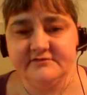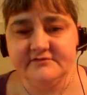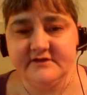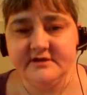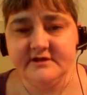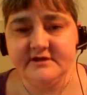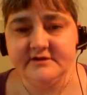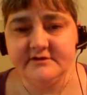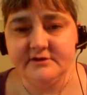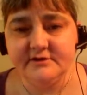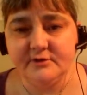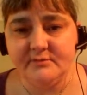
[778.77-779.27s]

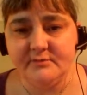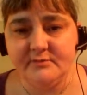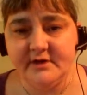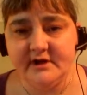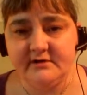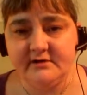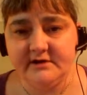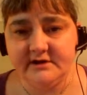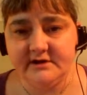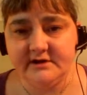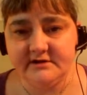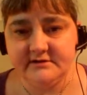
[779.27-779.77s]
Think
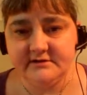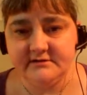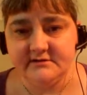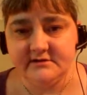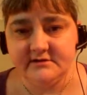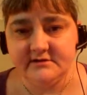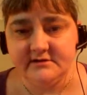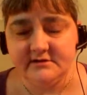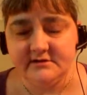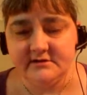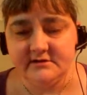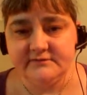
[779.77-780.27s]
about it.
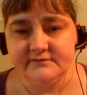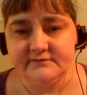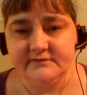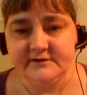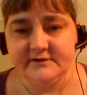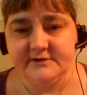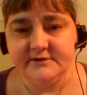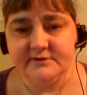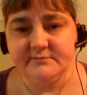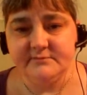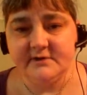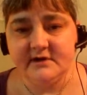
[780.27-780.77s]

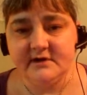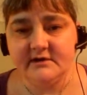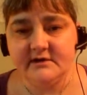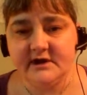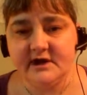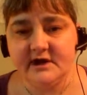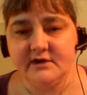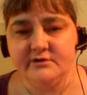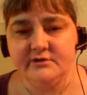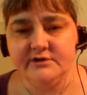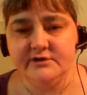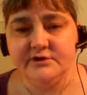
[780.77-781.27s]
Think about
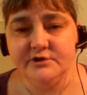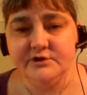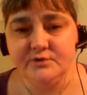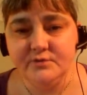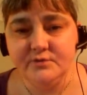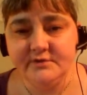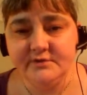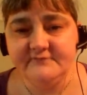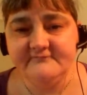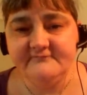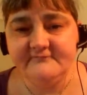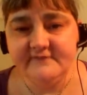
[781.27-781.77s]
how you
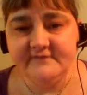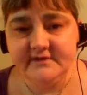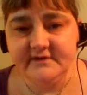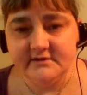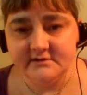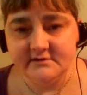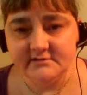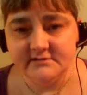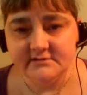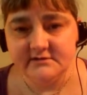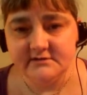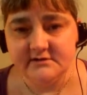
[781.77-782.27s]
would
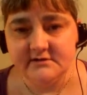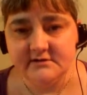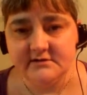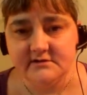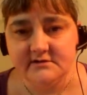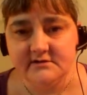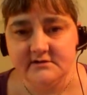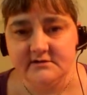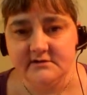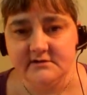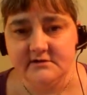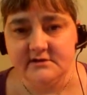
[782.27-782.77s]
feel
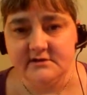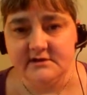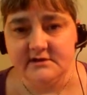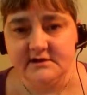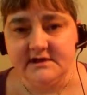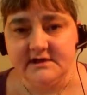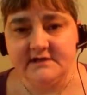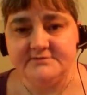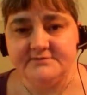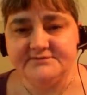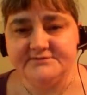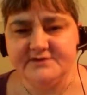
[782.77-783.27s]

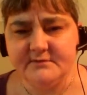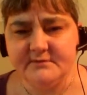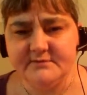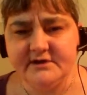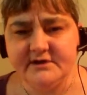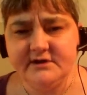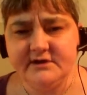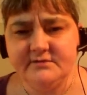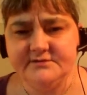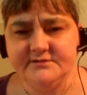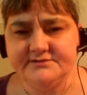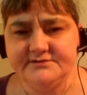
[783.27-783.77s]
if
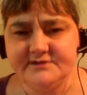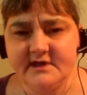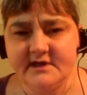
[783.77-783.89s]
somebody was